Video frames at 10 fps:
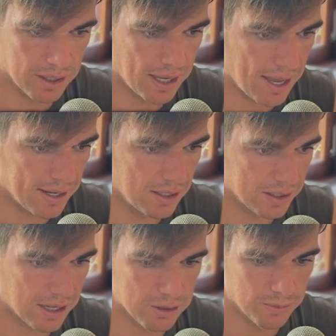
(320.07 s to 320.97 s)
and
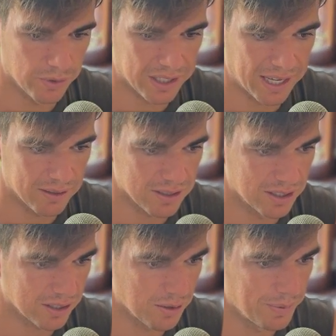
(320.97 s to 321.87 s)
look how small the candles
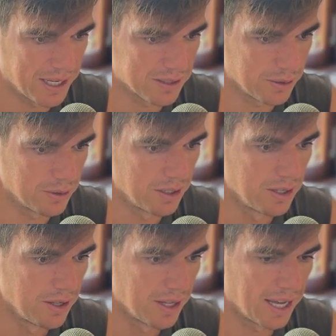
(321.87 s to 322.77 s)
look compared to
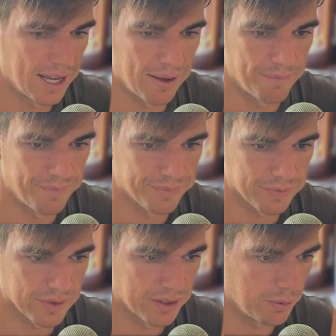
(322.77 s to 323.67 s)

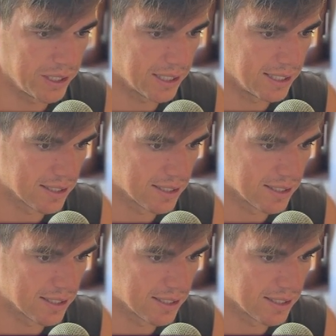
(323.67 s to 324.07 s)
the weekly.